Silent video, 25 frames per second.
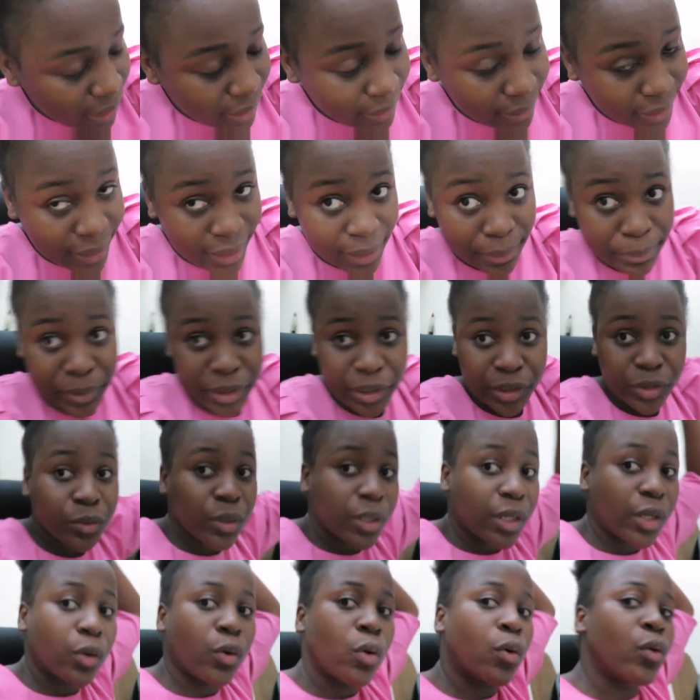And then I'm
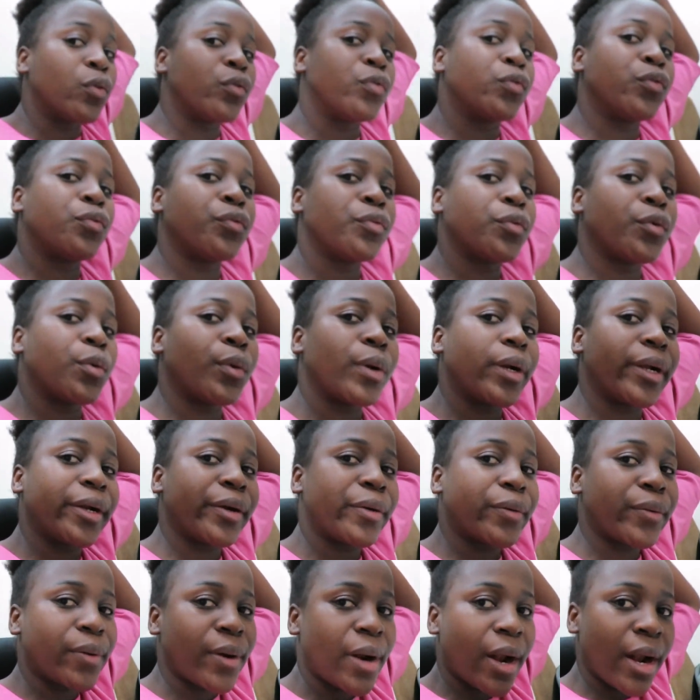just gonna go for
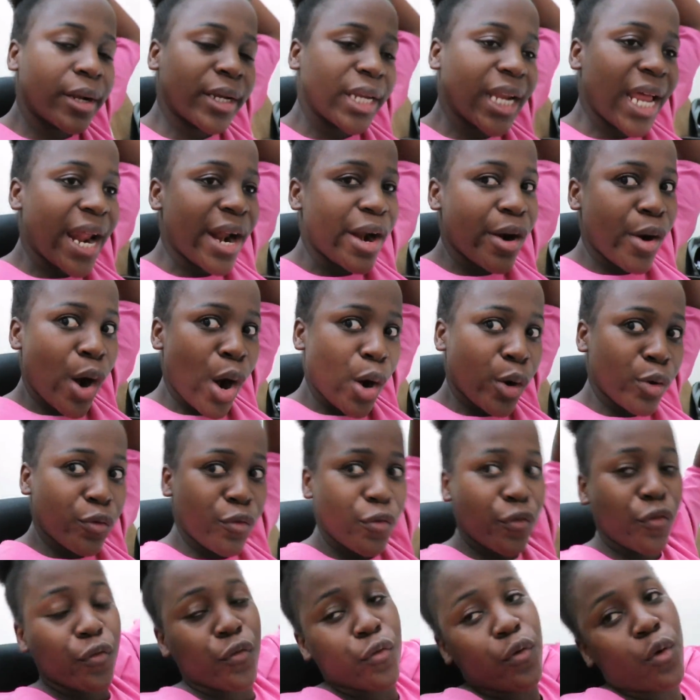a run
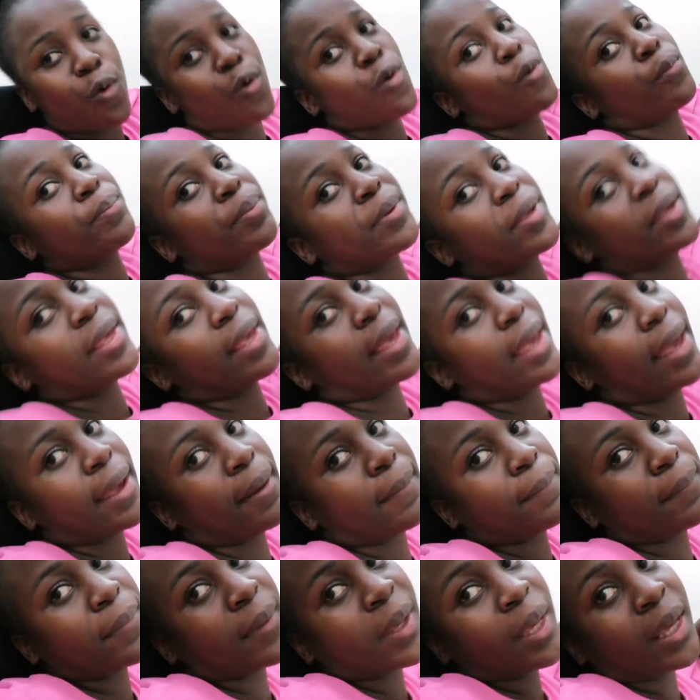around 4
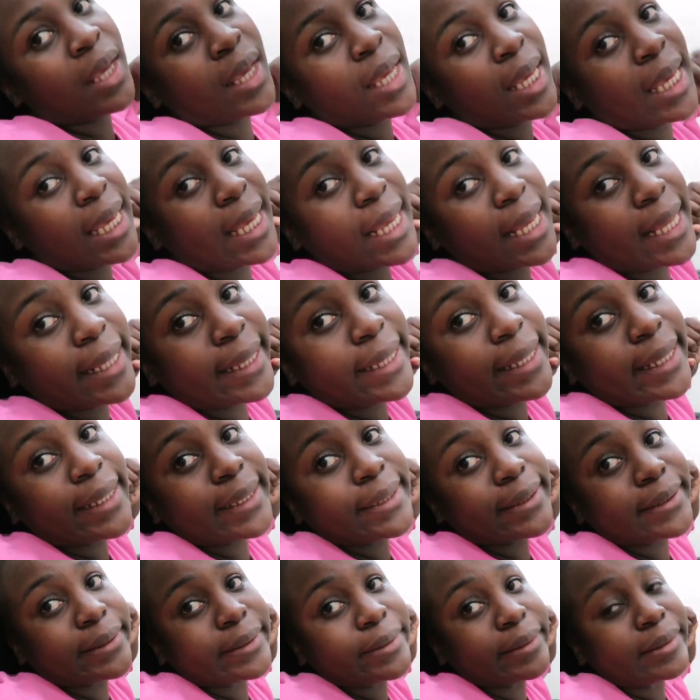p.m. and
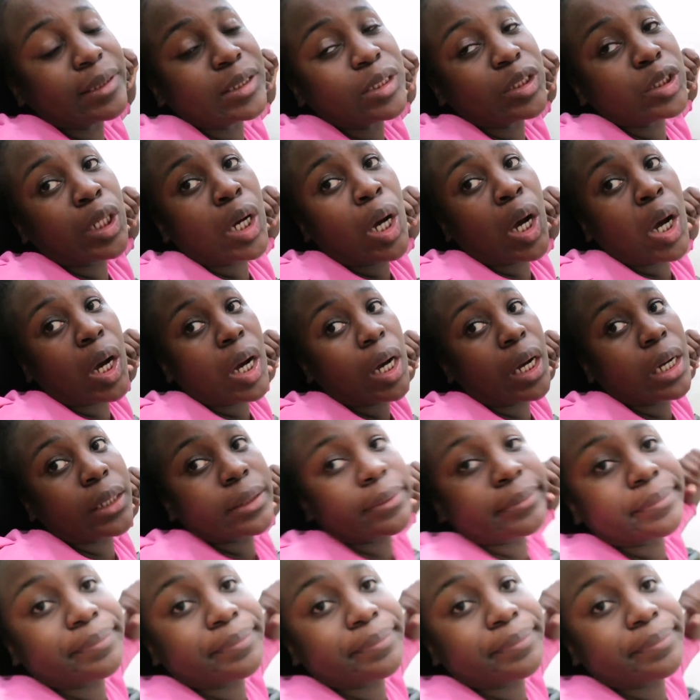then yeah.